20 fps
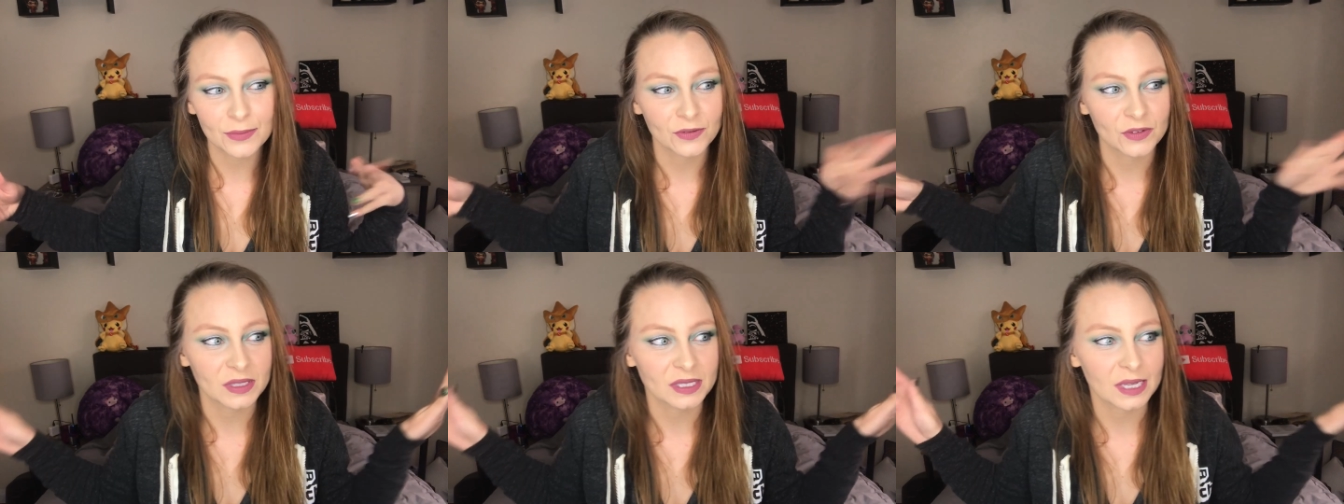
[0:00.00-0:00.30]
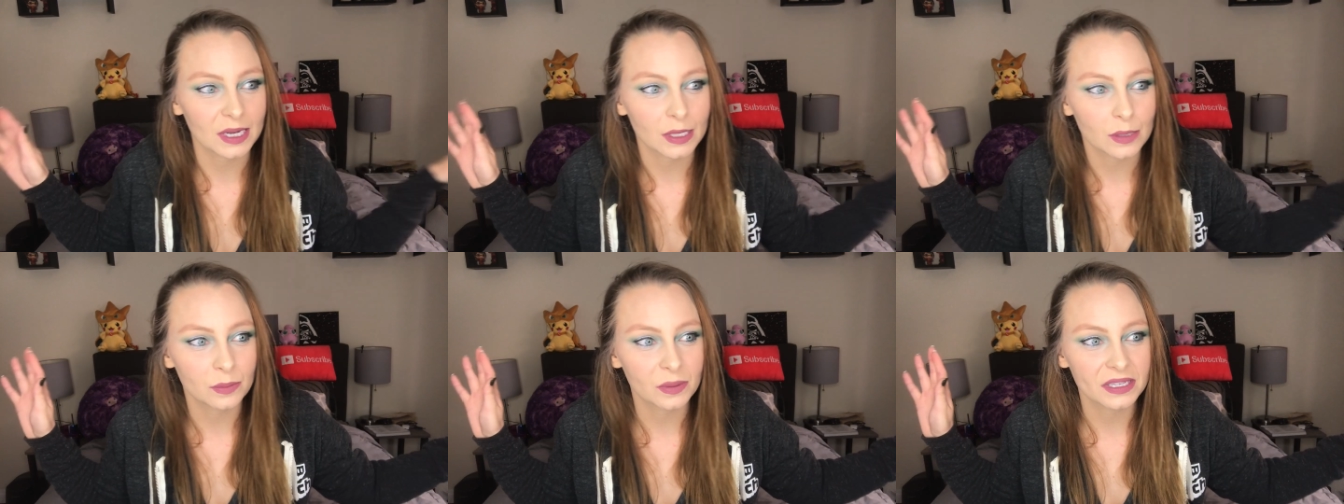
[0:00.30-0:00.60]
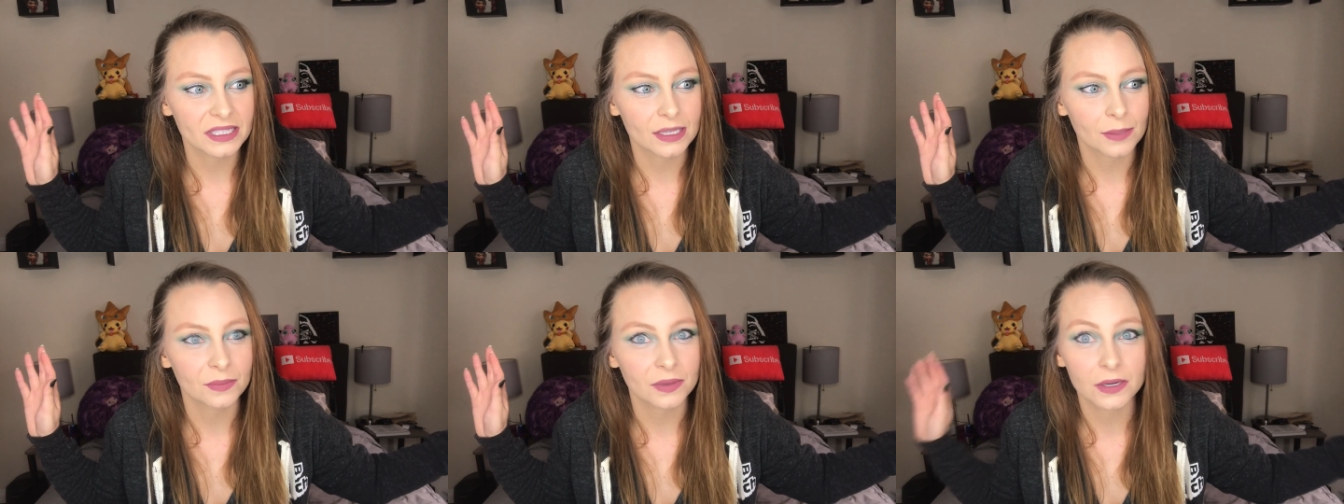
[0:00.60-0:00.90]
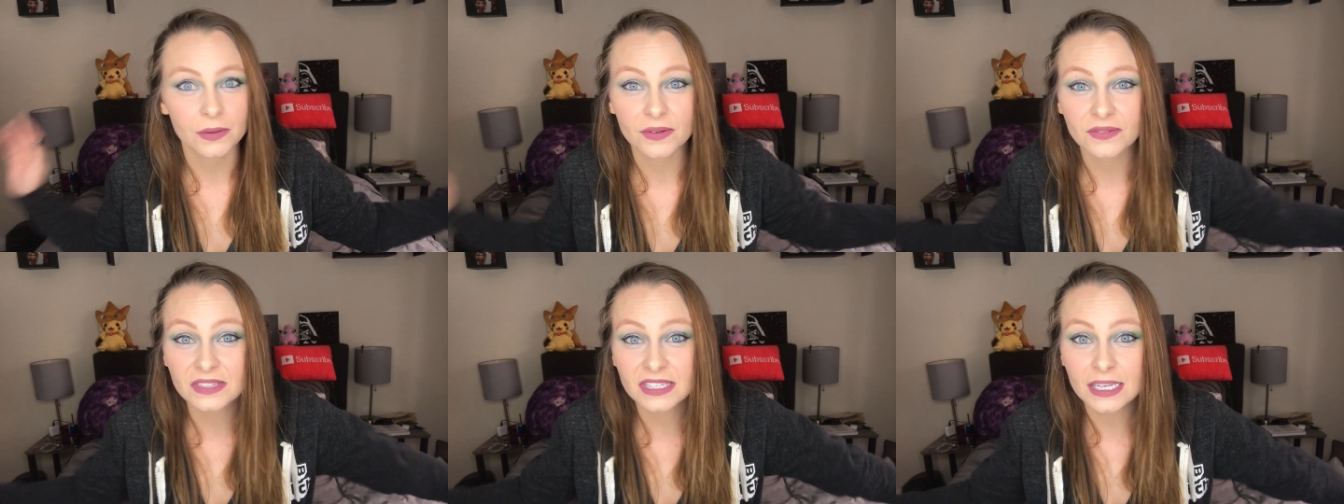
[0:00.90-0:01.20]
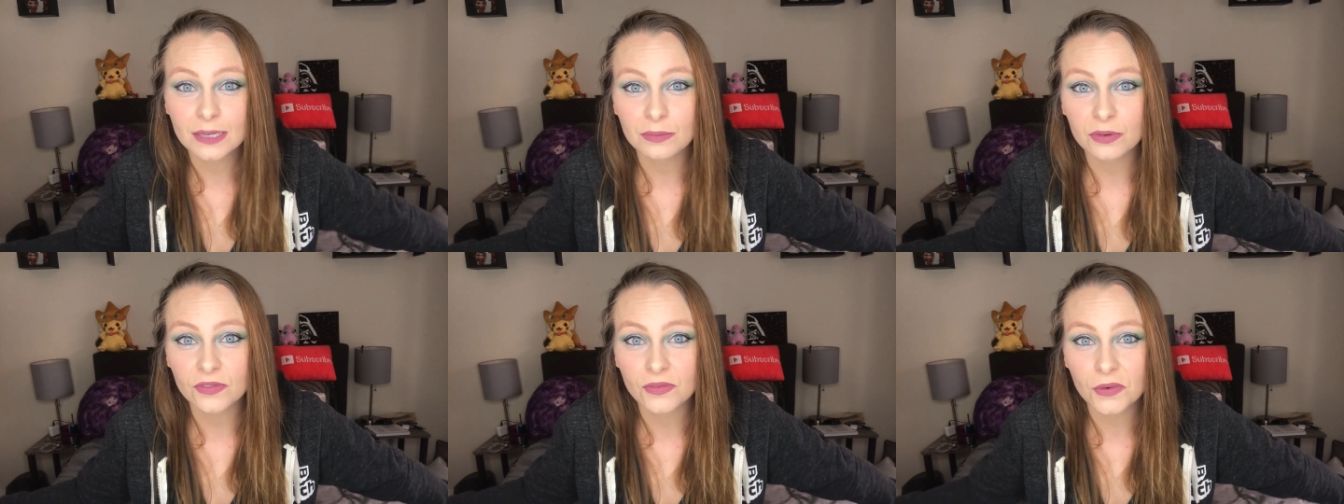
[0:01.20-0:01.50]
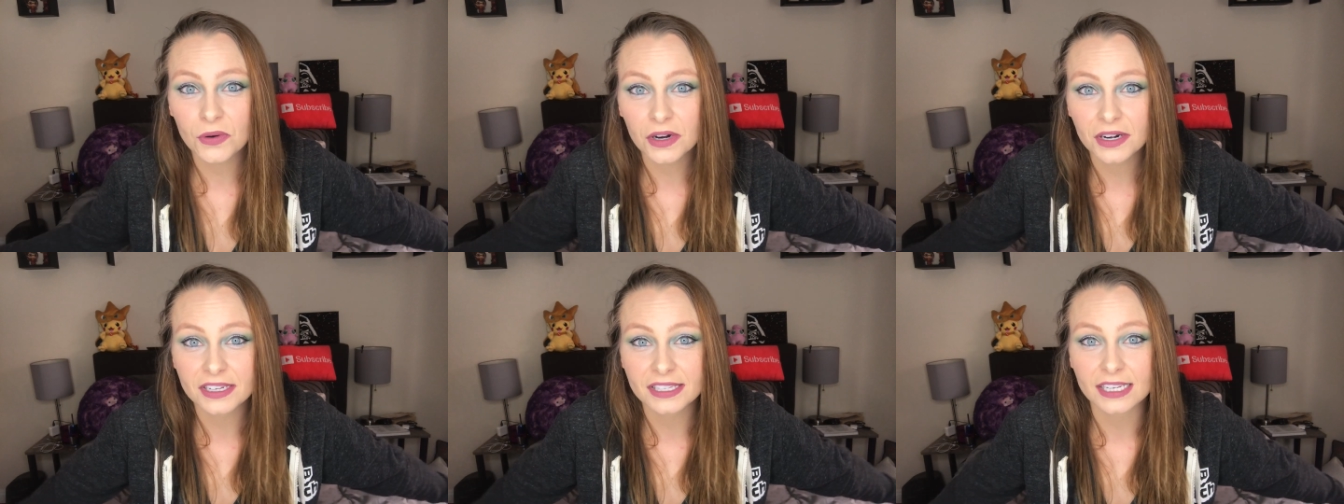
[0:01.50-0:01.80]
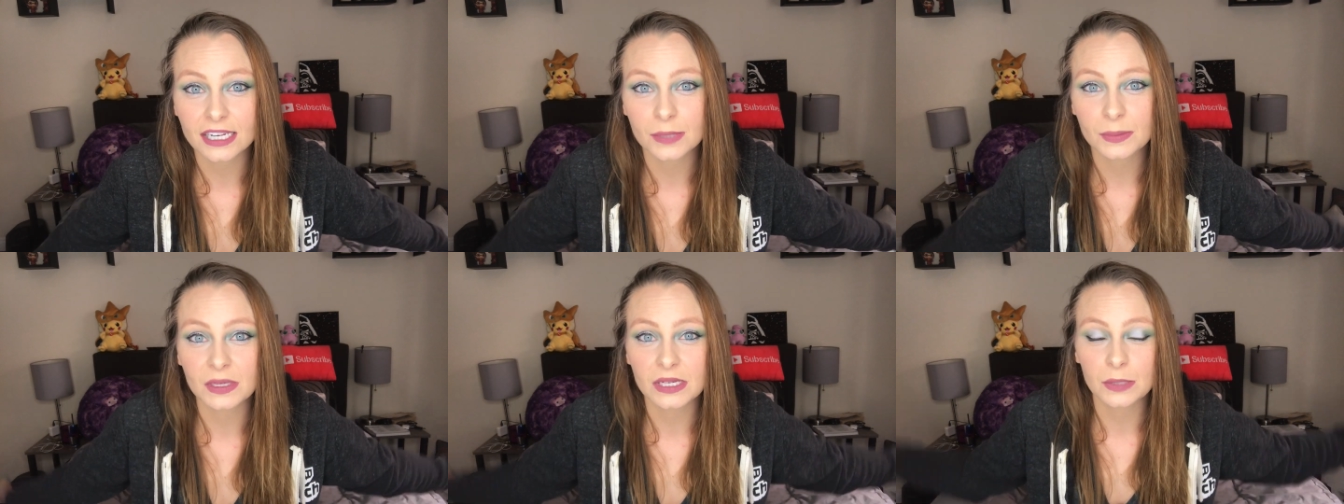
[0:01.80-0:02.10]
If it's gonna be somebody we've seen before, it's
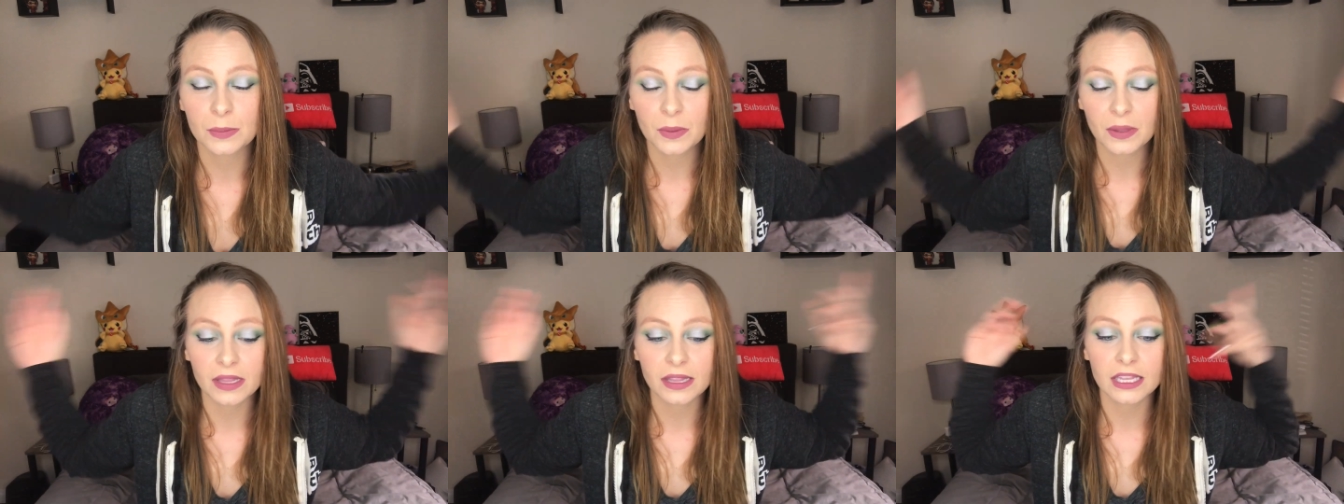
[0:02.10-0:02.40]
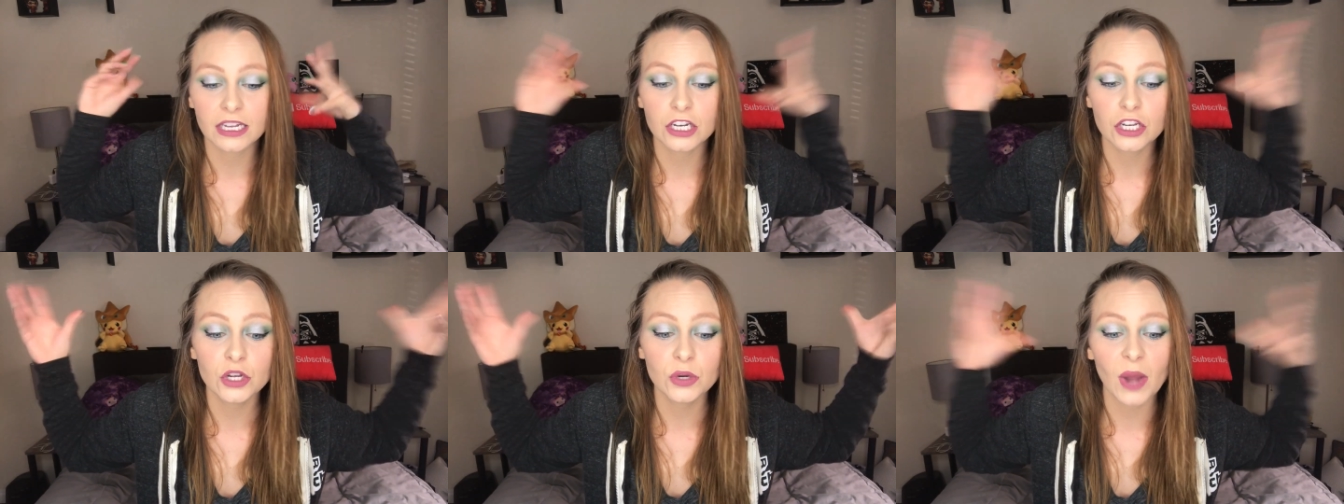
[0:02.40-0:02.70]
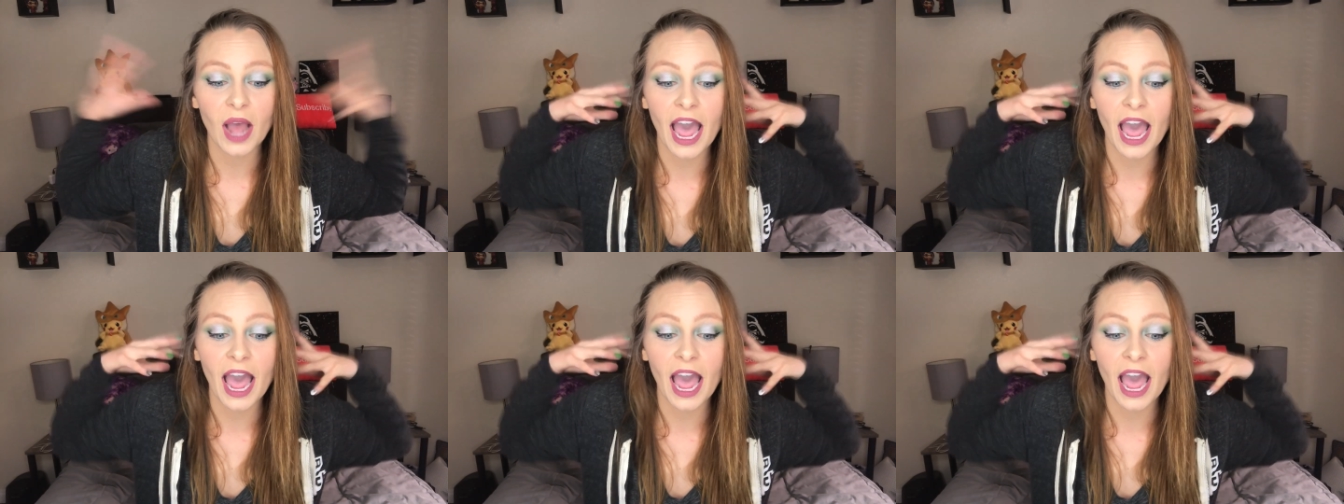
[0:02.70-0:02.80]
gonna be completely new.